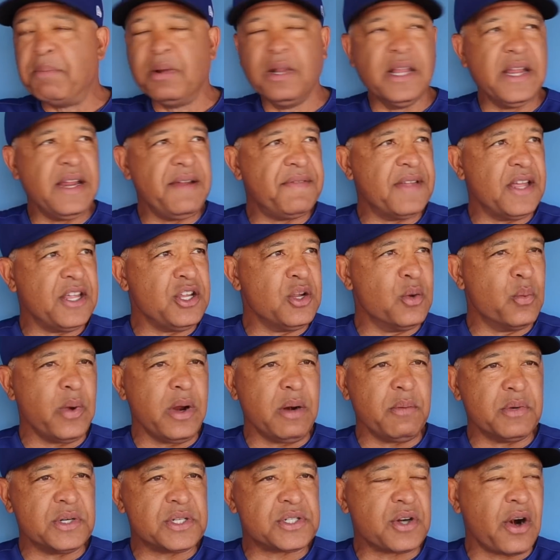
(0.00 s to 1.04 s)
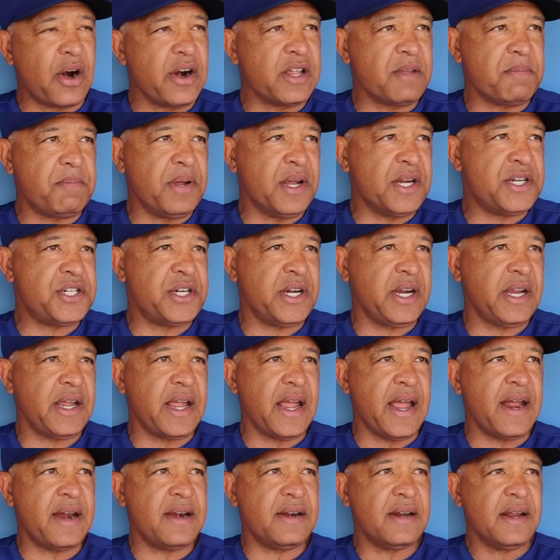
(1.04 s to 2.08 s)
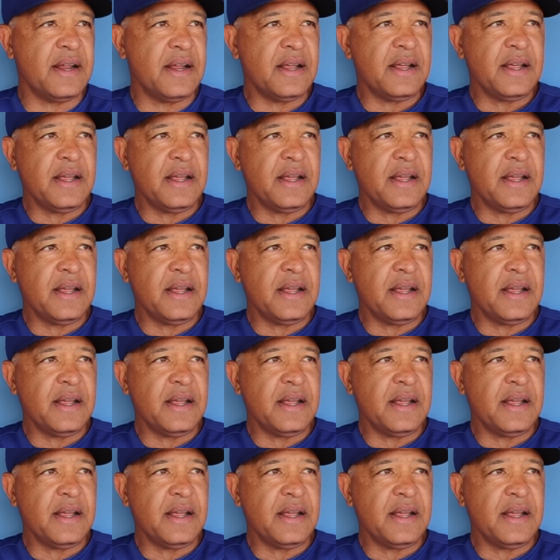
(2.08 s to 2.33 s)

believe that you win with starting pitching, and